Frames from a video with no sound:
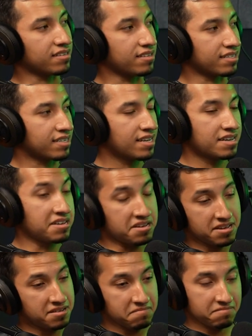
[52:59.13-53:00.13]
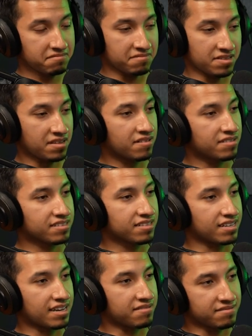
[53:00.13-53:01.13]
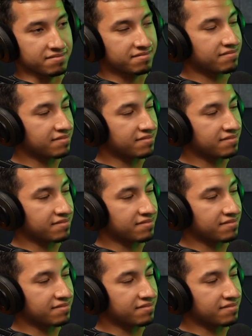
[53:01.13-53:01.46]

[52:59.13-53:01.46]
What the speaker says: Like no, he's like I don't,